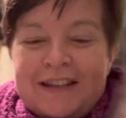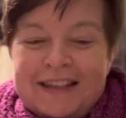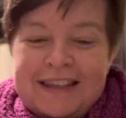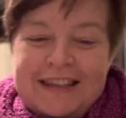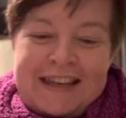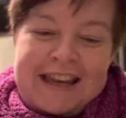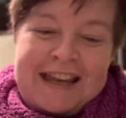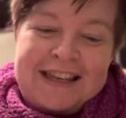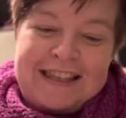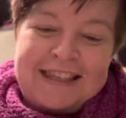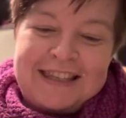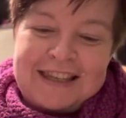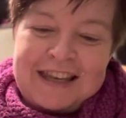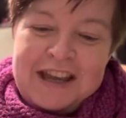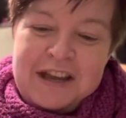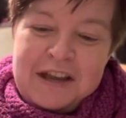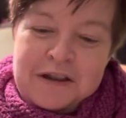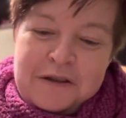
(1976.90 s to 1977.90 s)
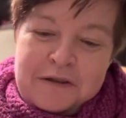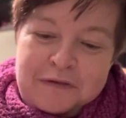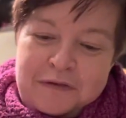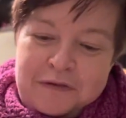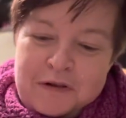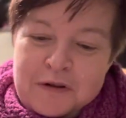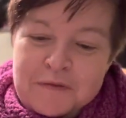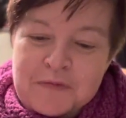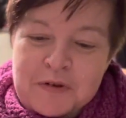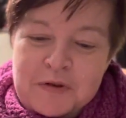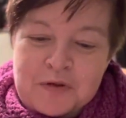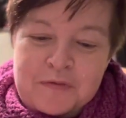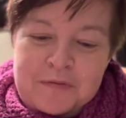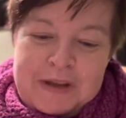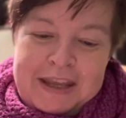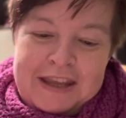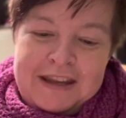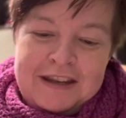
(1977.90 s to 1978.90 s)
says, from
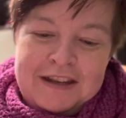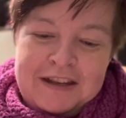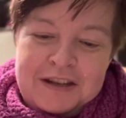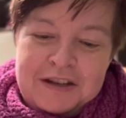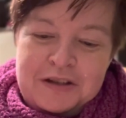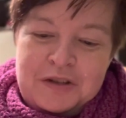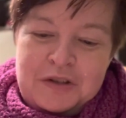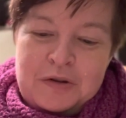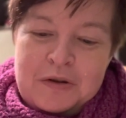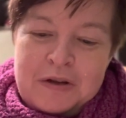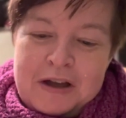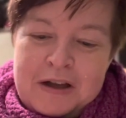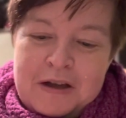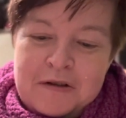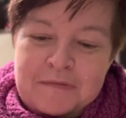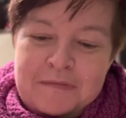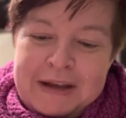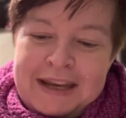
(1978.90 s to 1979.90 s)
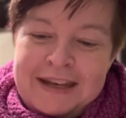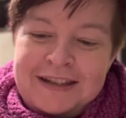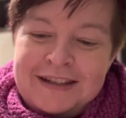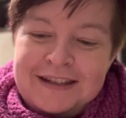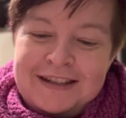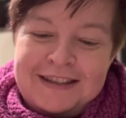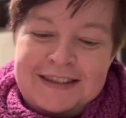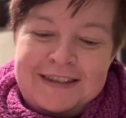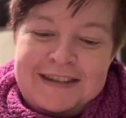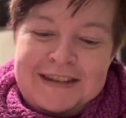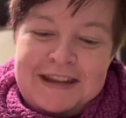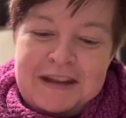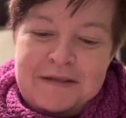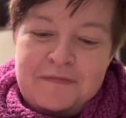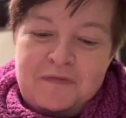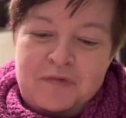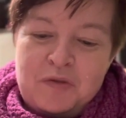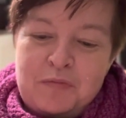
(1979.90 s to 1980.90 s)
Dumi to our maintenance
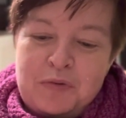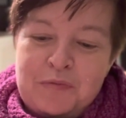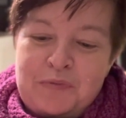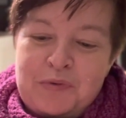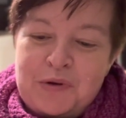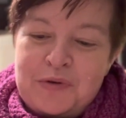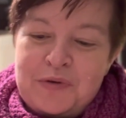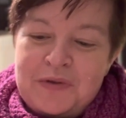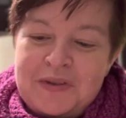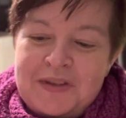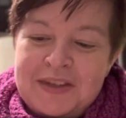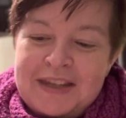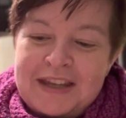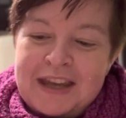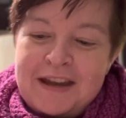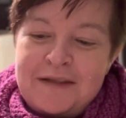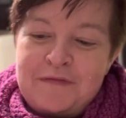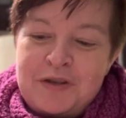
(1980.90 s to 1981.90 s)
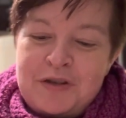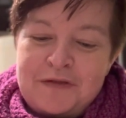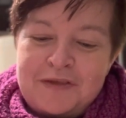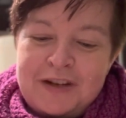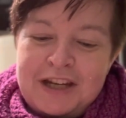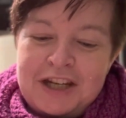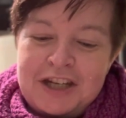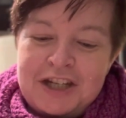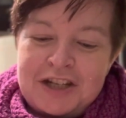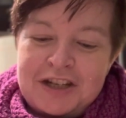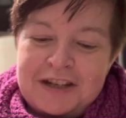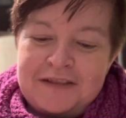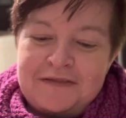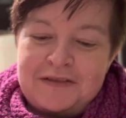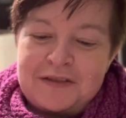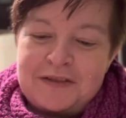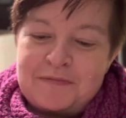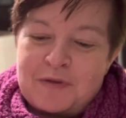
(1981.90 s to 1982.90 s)
team, the baboons came to the kitchen
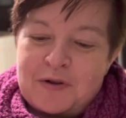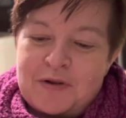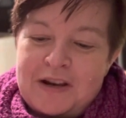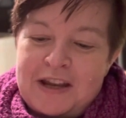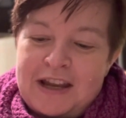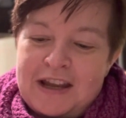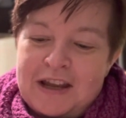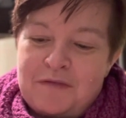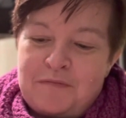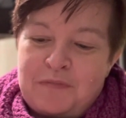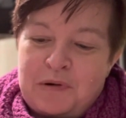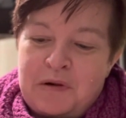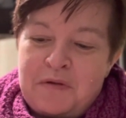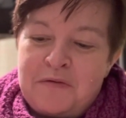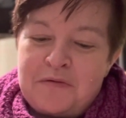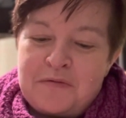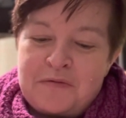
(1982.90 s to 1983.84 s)
this morning and broke